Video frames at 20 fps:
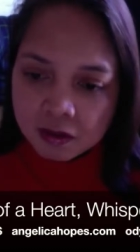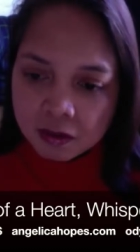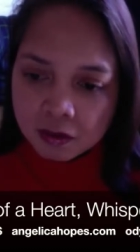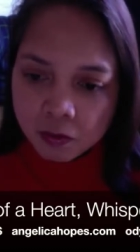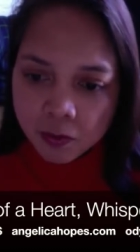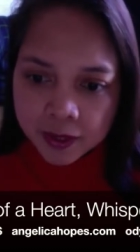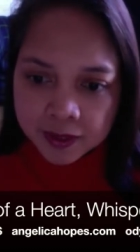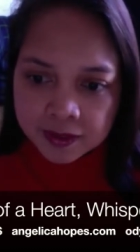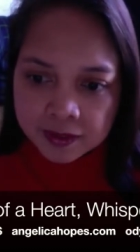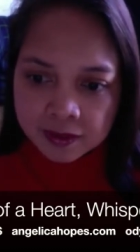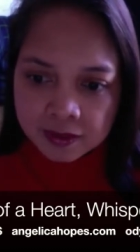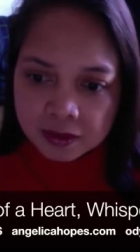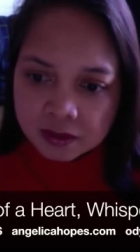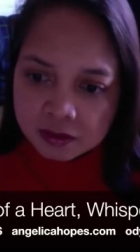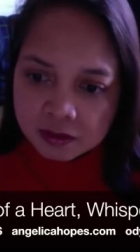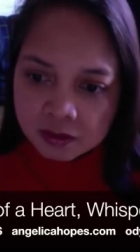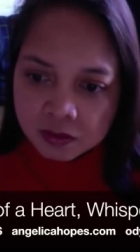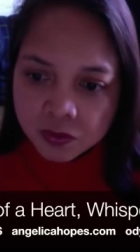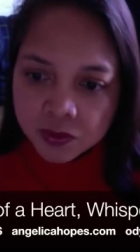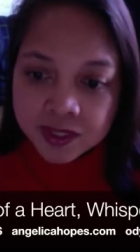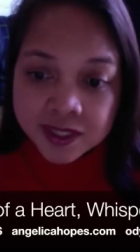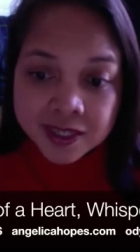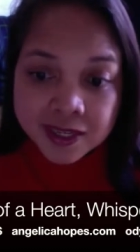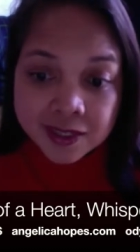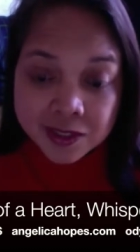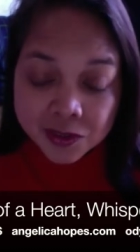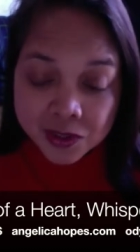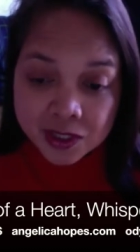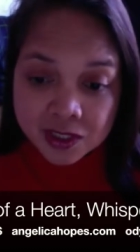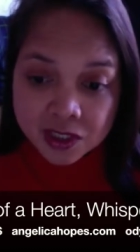Well, we'll
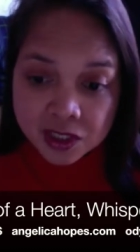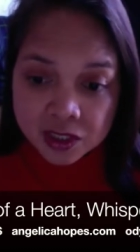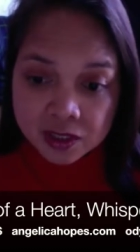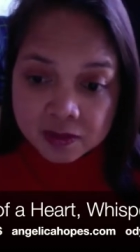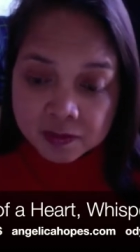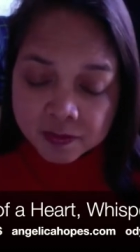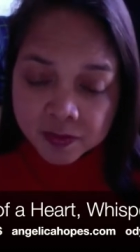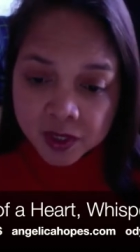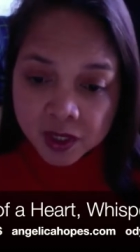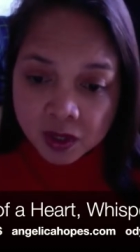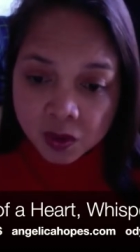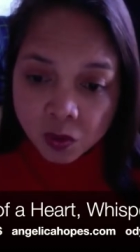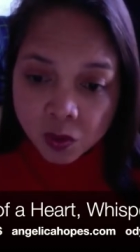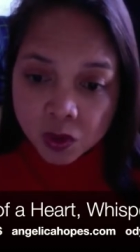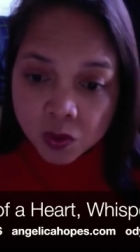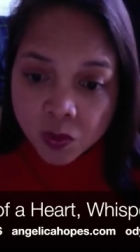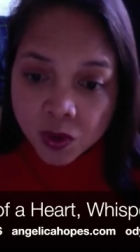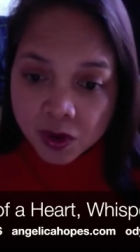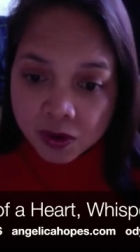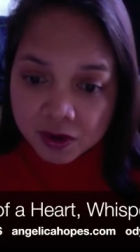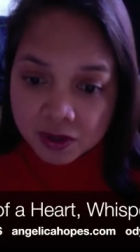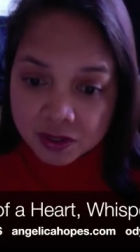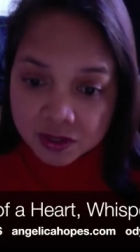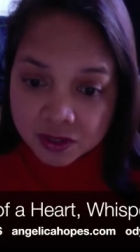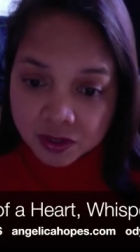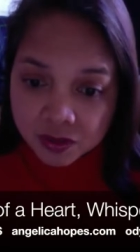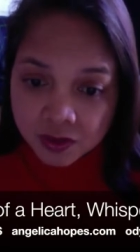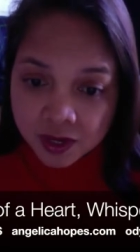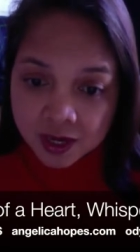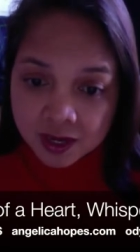see, Tricia. When we are in
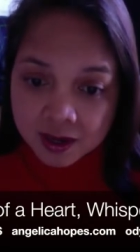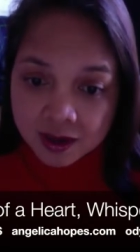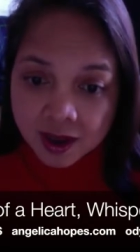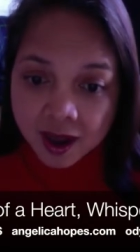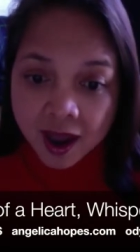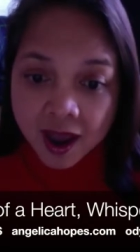Zurich,